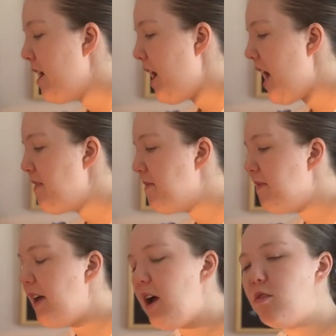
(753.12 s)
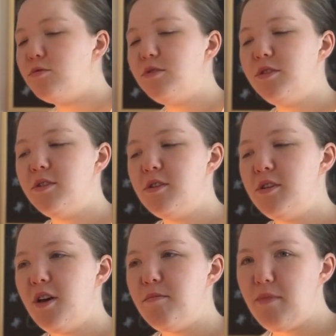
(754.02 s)
I've found
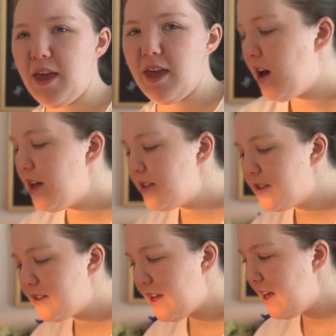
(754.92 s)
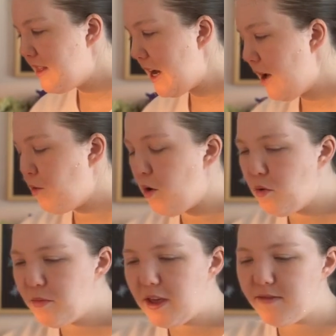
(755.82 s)
me. Not to say that I
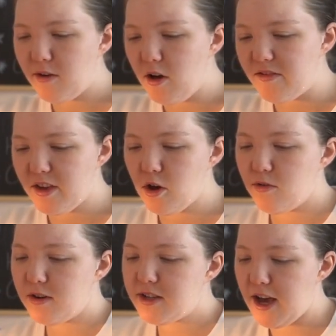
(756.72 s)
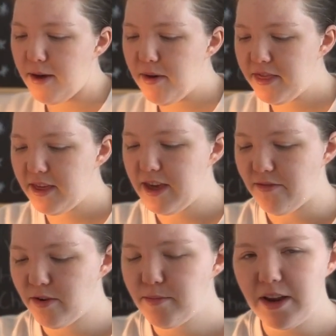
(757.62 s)
won't be evolving over time. I think
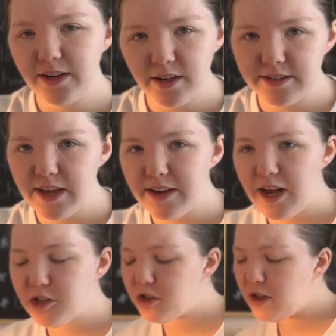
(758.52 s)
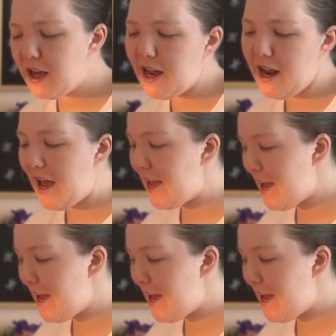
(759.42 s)
everybody does that naturally, and I